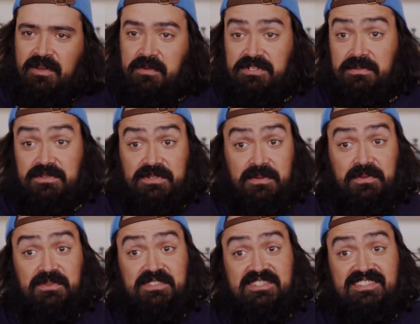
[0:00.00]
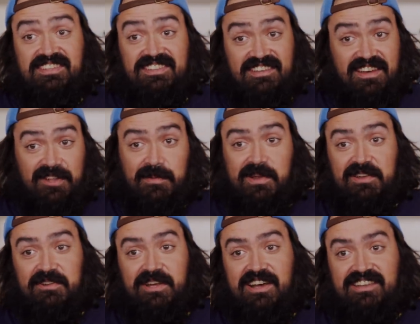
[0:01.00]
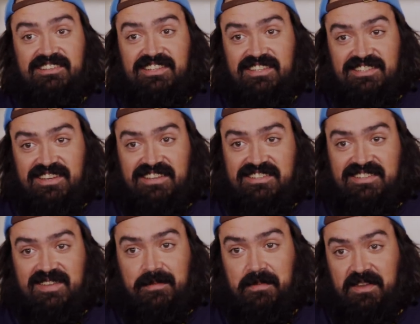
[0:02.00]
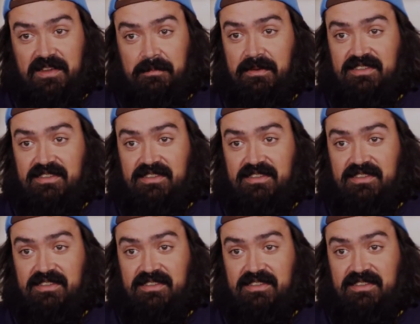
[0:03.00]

which it was cool to see the Colorado contest kind of step it up.